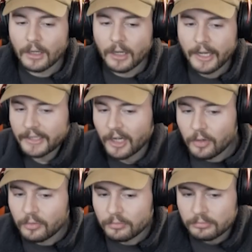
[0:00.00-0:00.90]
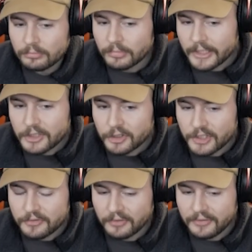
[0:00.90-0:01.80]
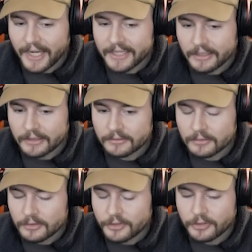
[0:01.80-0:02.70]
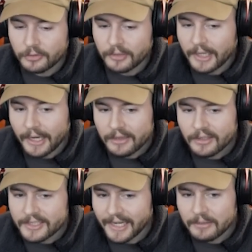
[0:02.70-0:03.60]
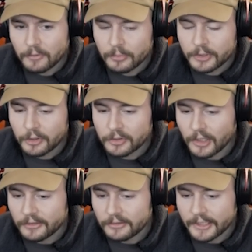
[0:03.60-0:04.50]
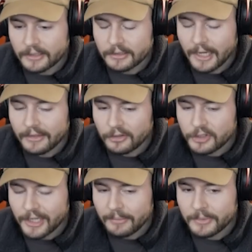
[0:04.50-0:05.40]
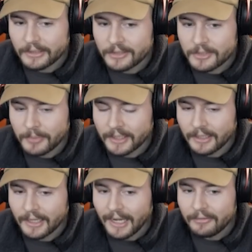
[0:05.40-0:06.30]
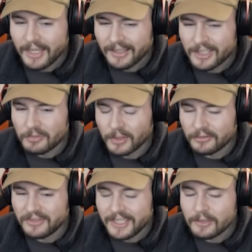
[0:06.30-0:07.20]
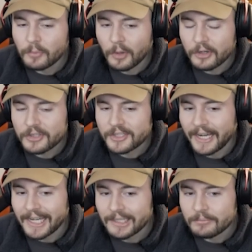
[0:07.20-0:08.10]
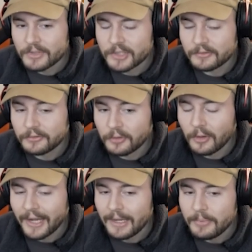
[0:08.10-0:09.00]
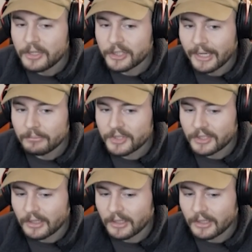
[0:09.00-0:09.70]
and now it's just for fighting. So I think this item will be good on like other champions, but I feel like this is one of the worst items for AP champs